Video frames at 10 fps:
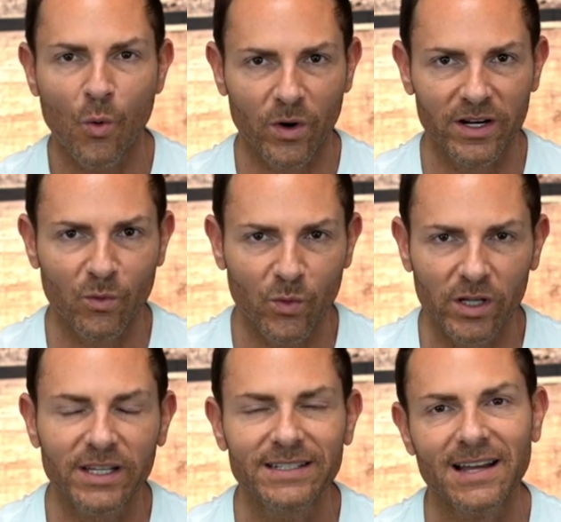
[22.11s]
We're gonna
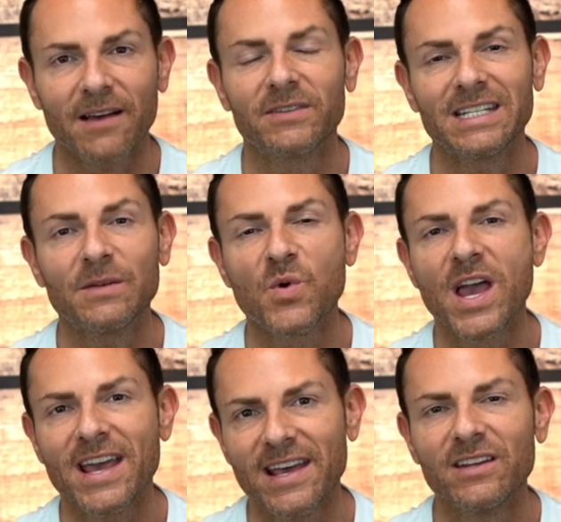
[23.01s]
really dive deep
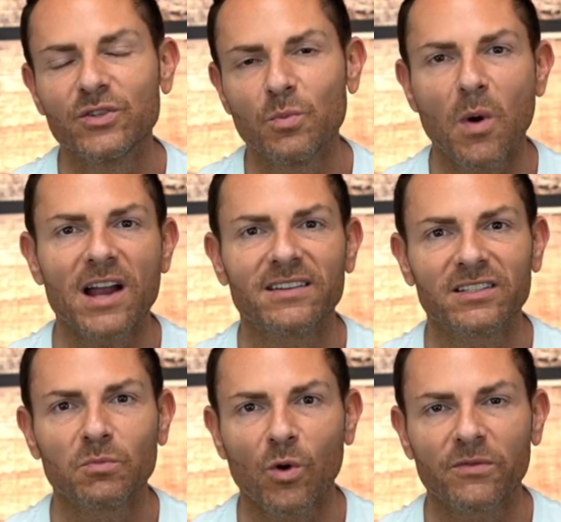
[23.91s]
into body
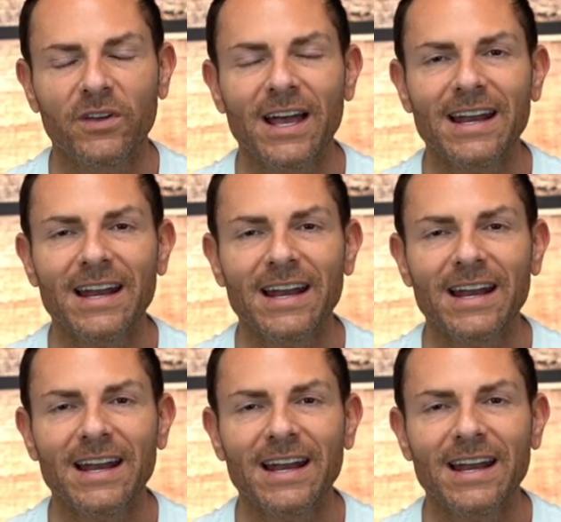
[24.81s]
dysmorphia